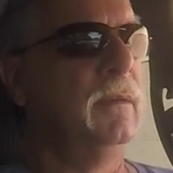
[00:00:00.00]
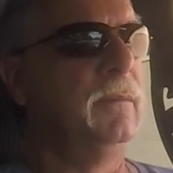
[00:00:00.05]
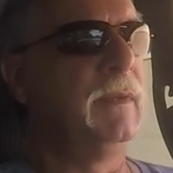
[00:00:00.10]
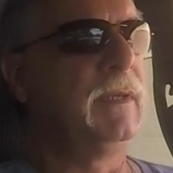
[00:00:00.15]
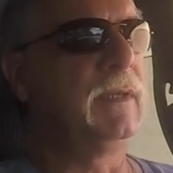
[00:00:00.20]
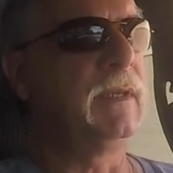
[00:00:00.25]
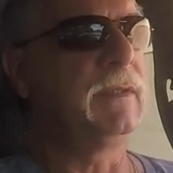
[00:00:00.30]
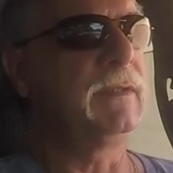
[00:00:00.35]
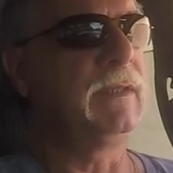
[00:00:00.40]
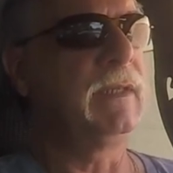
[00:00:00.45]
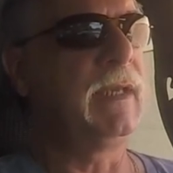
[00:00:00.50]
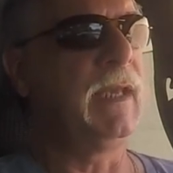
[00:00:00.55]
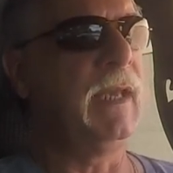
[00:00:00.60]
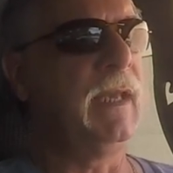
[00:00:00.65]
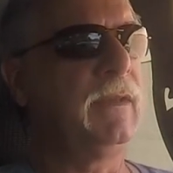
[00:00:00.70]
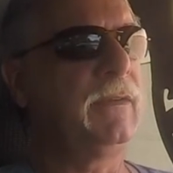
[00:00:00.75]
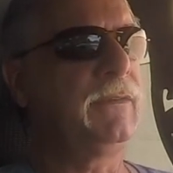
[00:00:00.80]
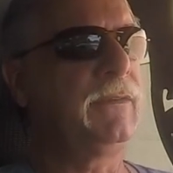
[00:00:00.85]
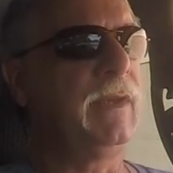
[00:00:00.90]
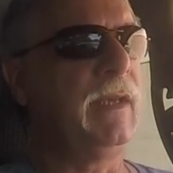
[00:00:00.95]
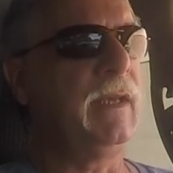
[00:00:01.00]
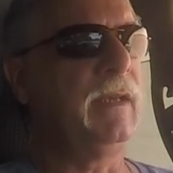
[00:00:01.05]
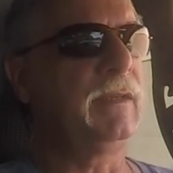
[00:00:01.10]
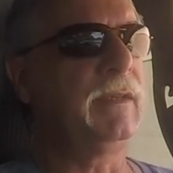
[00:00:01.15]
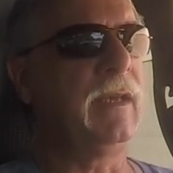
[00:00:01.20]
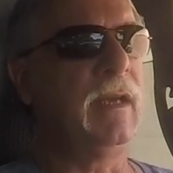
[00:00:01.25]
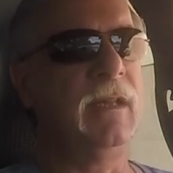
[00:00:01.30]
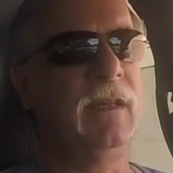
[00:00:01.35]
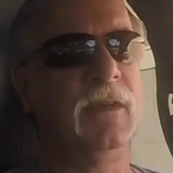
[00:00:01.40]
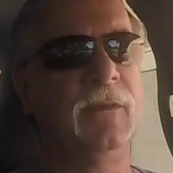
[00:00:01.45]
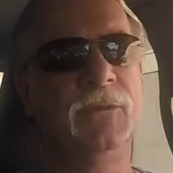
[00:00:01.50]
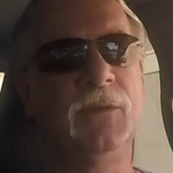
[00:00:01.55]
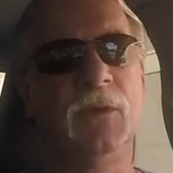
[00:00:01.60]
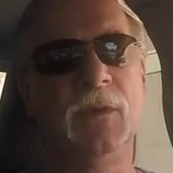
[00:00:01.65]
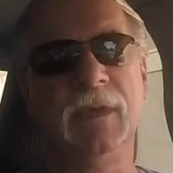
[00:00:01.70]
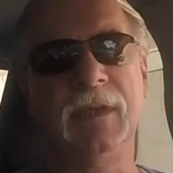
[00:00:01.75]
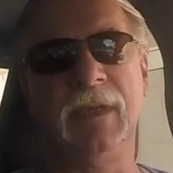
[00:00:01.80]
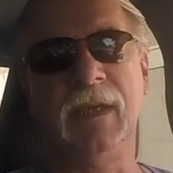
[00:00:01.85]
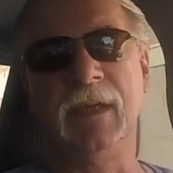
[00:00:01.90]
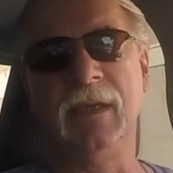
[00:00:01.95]
because he can't stand
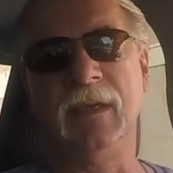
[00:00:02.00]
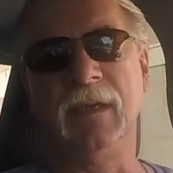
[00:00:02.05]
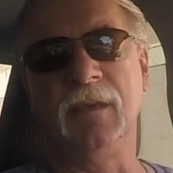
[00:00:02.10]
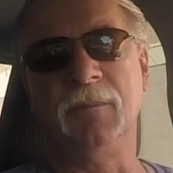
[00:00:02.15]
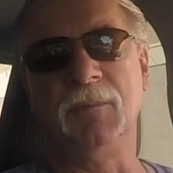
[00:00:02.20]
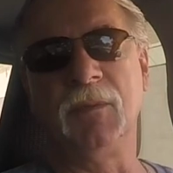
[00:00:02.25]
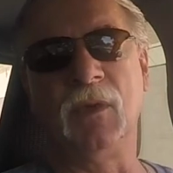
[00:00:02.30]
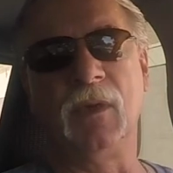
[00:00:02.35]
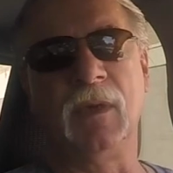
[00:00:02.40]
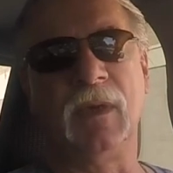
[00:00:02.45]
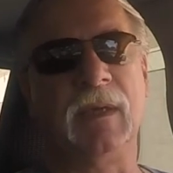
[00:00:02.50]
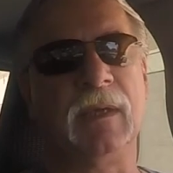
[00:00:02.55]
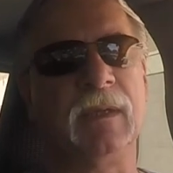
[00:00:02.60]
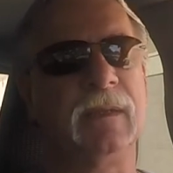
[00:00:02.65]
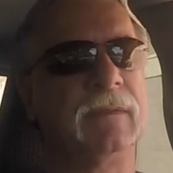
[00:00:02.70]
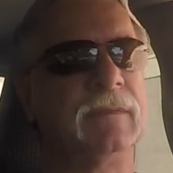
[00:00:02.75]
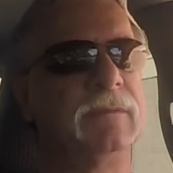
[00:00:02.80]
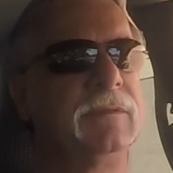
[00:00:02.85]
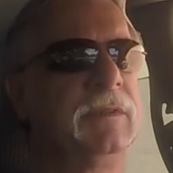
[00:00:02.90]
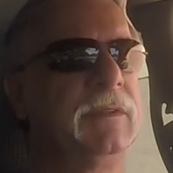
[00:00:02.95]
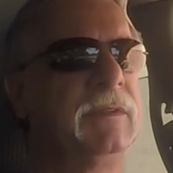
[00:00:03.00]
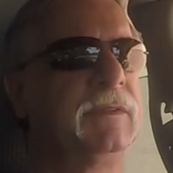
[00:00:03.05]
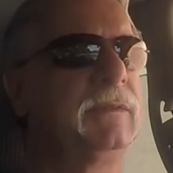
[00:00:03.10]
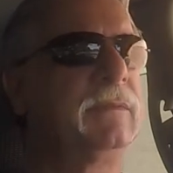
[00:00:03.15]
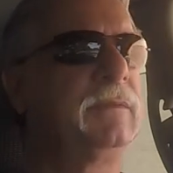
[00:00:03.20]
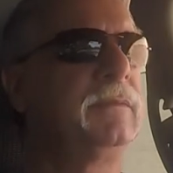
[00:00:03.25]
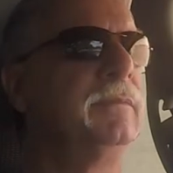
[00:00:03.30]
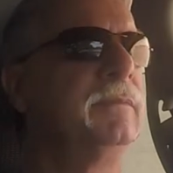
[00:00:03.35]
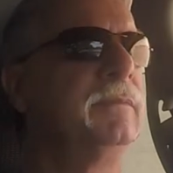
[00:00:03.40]
California anymore, just